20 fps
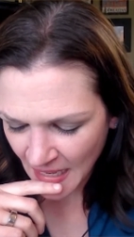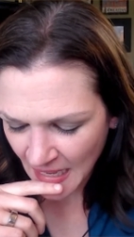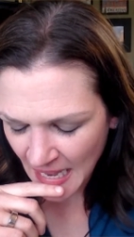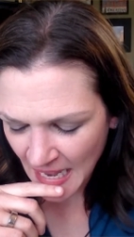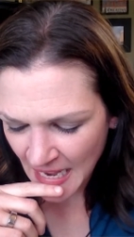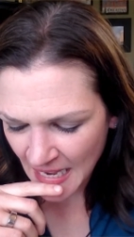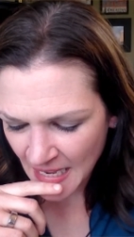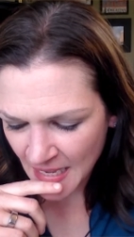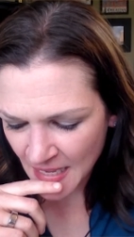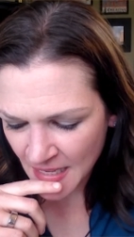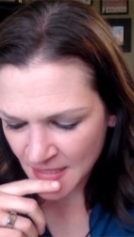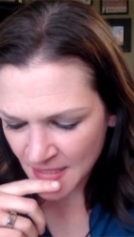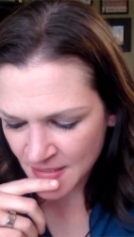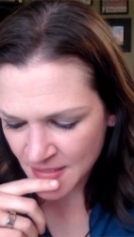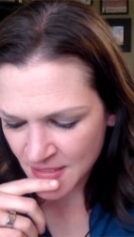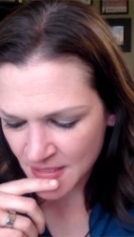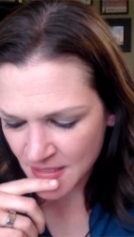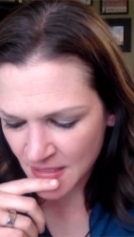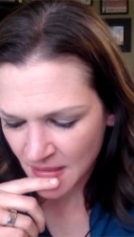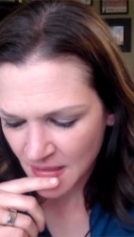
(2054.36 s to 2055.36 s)

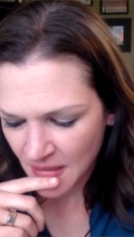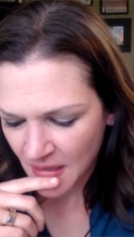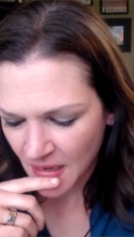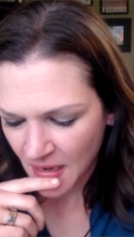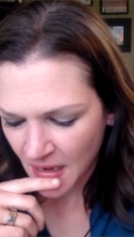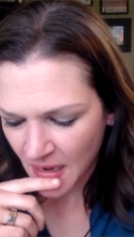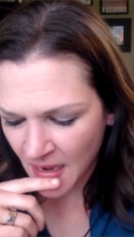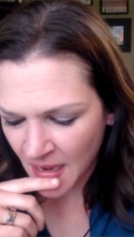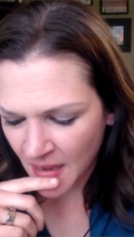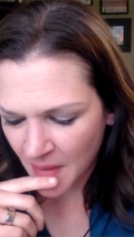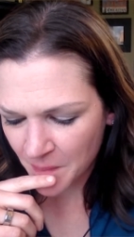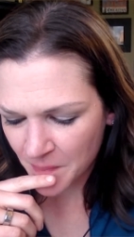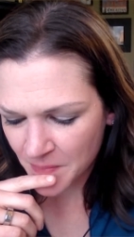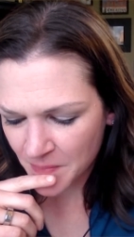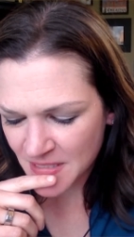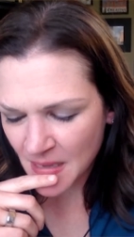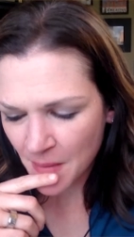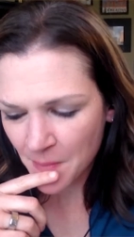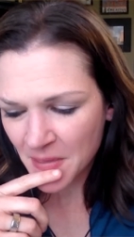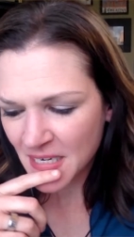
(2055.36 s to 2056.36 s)
And
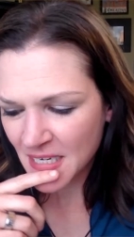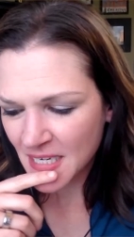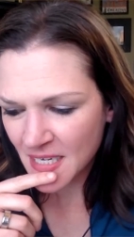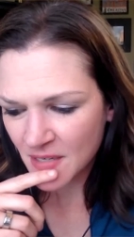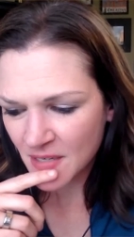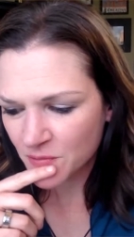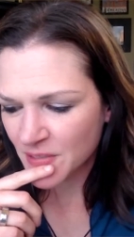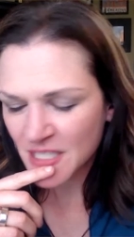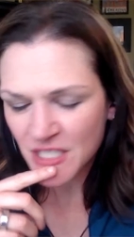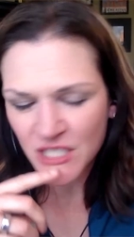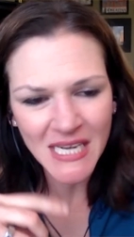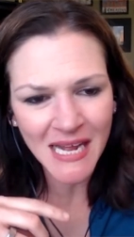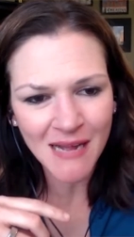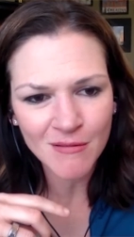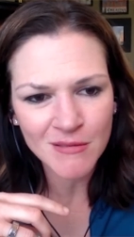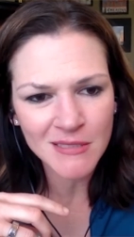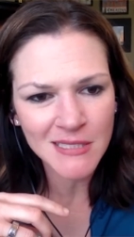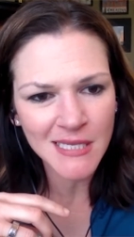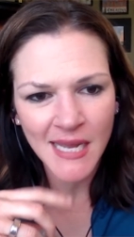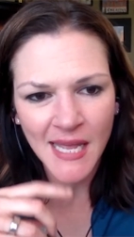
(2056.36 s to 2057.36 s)
somebody reached out
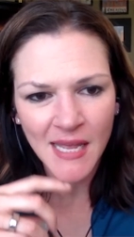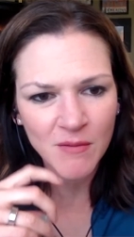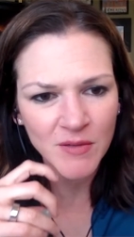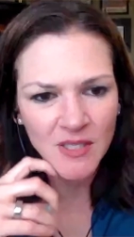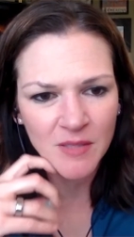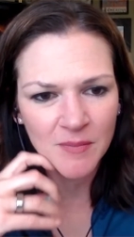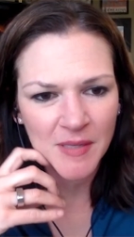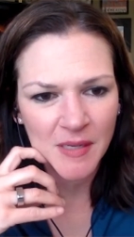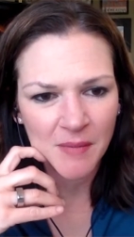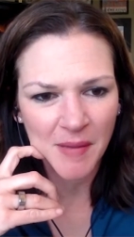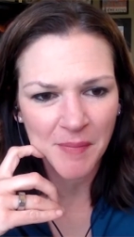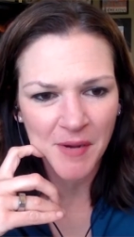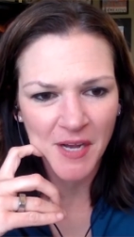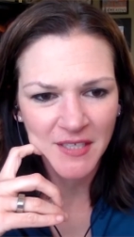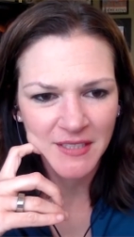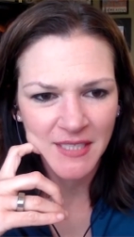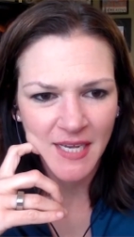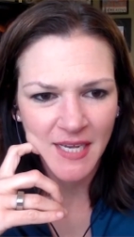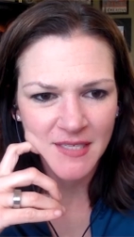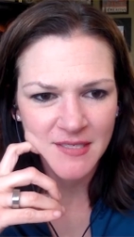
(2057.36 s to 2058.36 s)
and said, hey, will you be on my
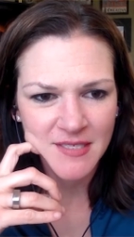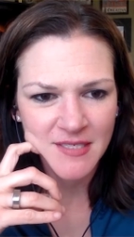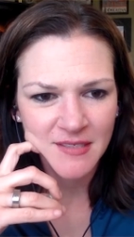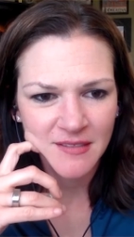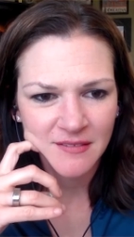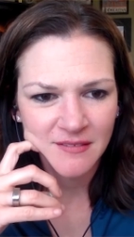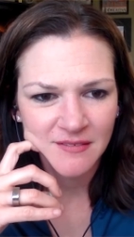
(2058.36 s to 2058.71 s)
podcast?